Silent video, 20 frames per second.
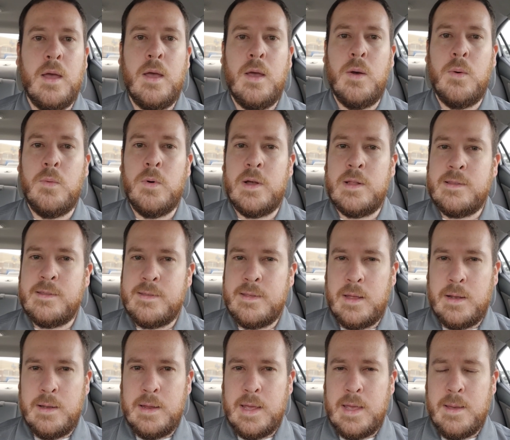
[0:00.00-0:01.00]
one
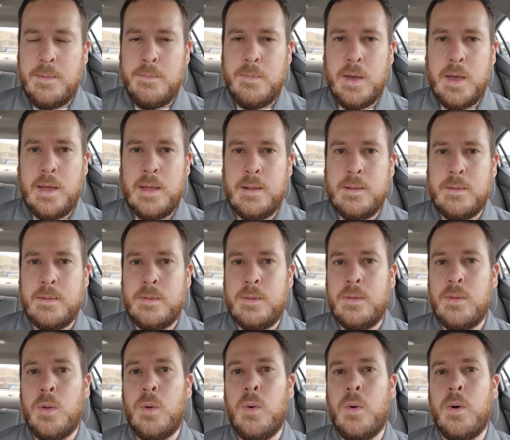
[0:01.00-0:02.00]
Sunday a
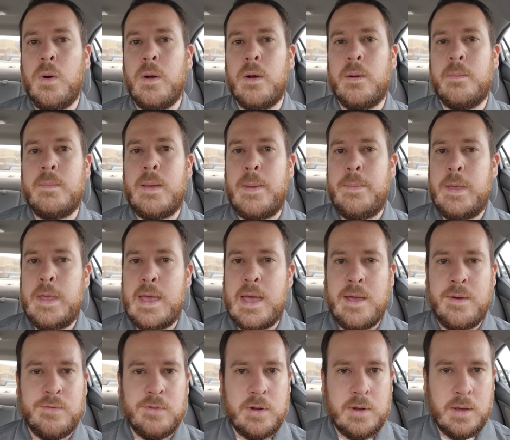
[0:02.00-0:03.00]
month or maybe
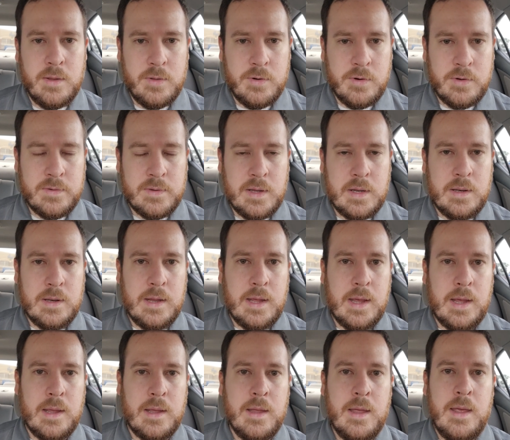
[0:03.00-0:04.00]
every other
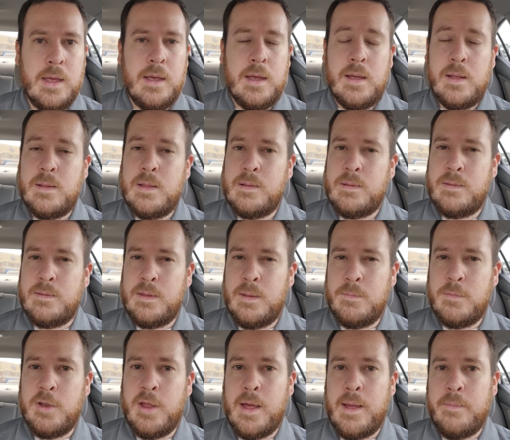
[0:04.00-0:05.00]
Sunday. And then
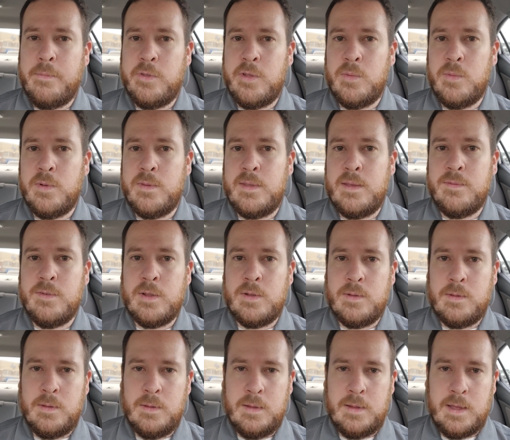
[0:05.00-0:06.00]
sometimes it was
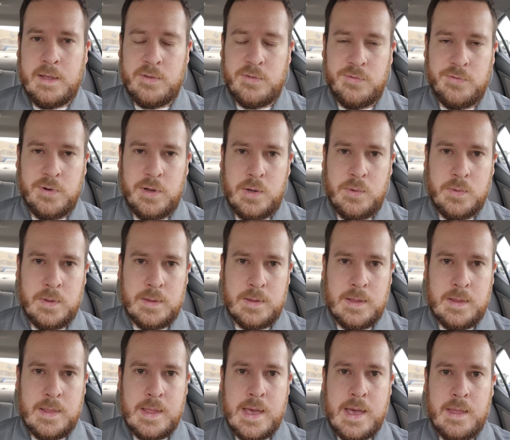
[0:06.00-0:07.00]
even less frequent
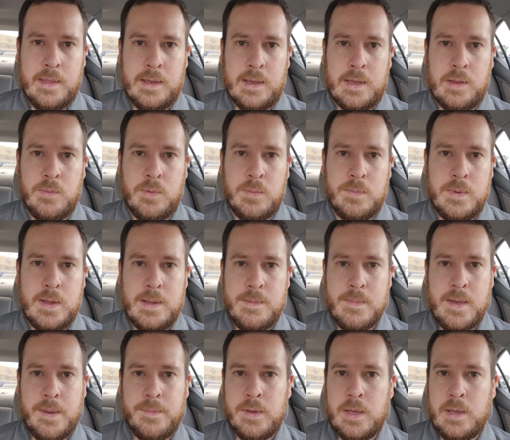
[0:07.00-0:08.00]
than that. Like it would be
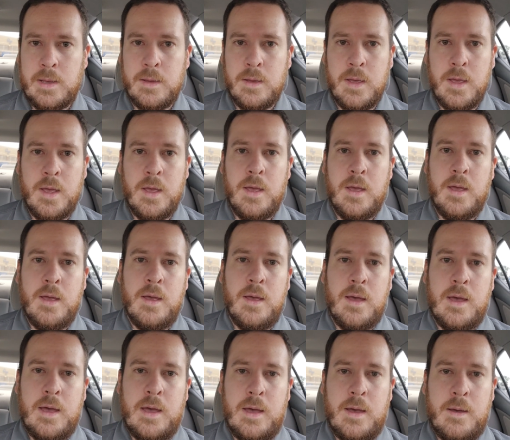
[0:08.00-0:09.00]
maybe
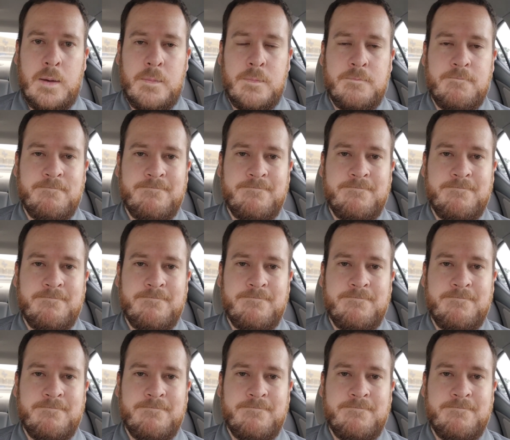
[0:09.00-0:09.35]
um,